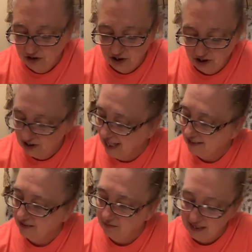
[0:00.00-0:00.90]
She just
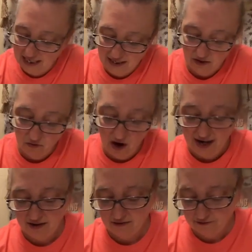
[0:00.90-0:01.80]
has to be in the
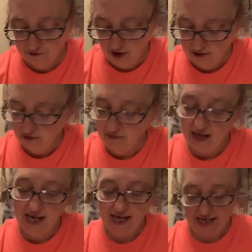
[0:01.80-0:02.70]
right frame of
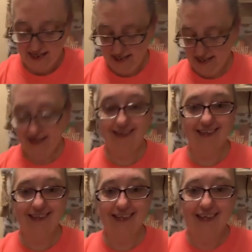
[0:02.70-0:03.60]
mind.
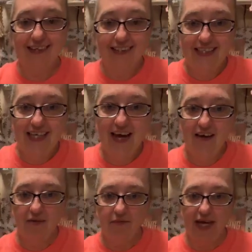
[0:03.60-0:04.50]
See
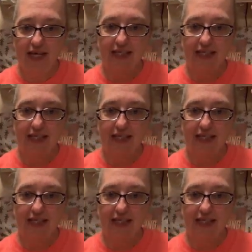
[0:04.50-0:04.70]
how I'm